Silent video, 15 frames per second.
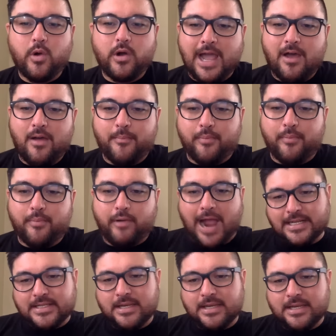you are
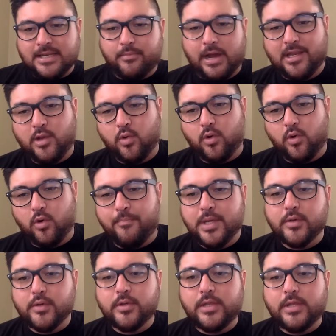now practicing branding.
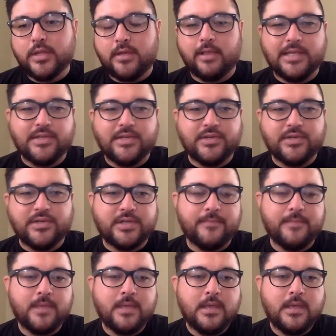You are building a
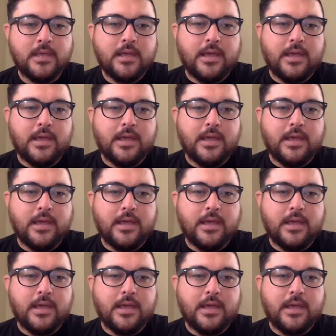relationship.